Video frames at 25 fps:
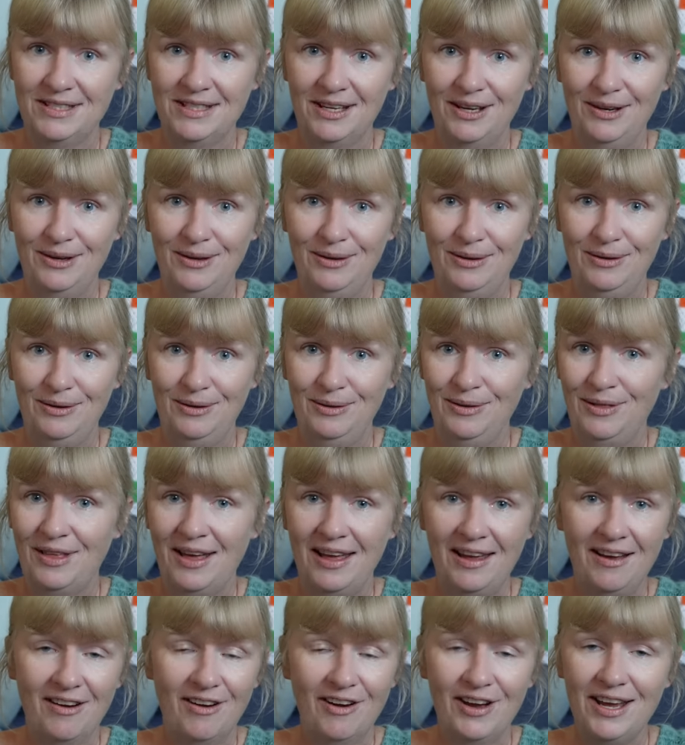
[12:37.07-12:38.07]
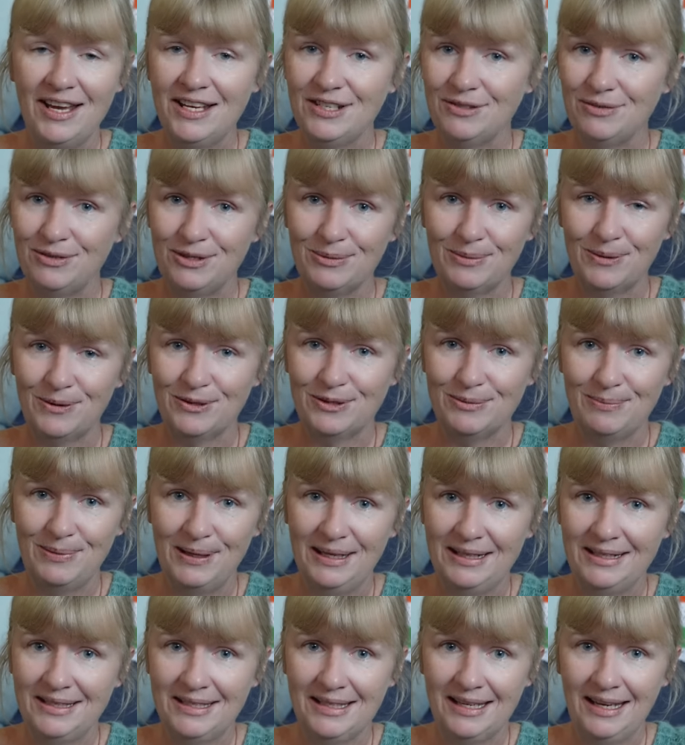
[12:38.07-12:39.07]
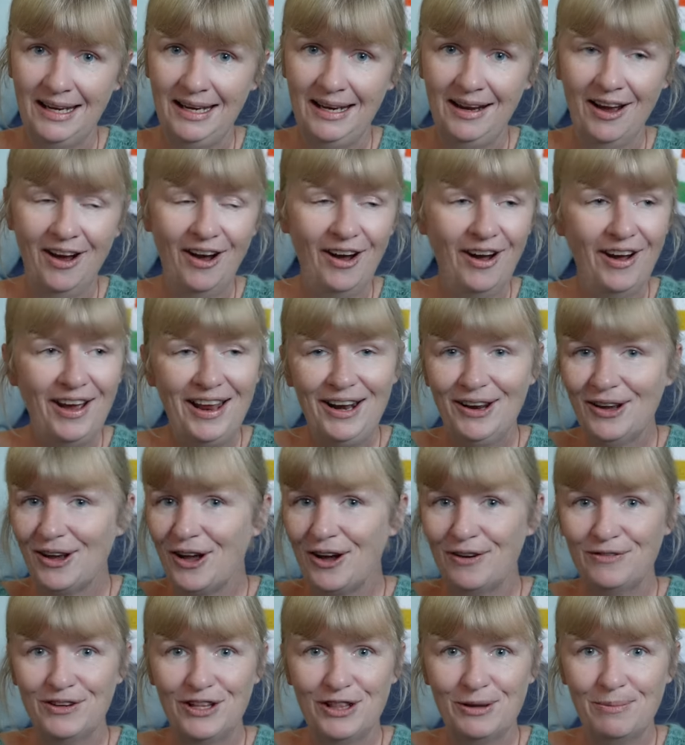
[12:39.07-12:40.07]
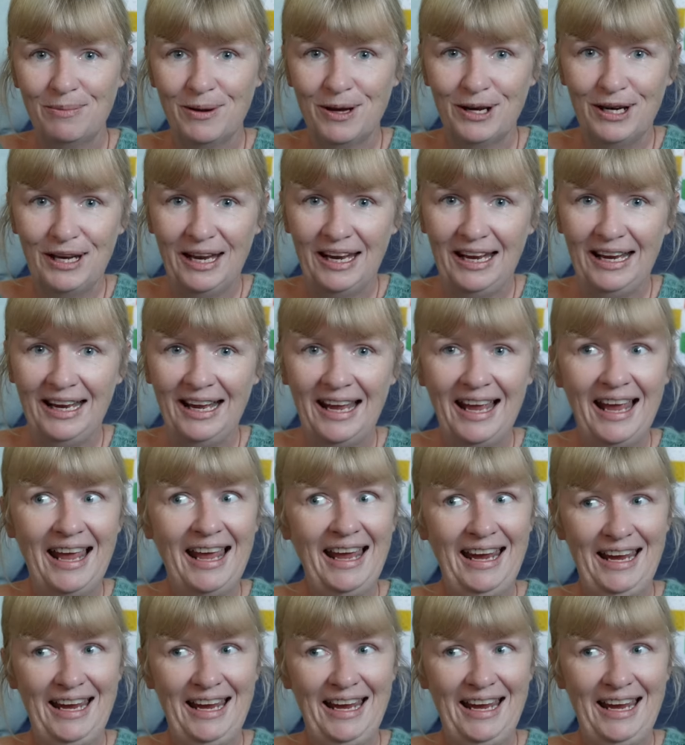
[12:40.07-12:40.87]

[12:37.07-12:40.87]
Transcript: So they are his responsibility. I look after the bunny.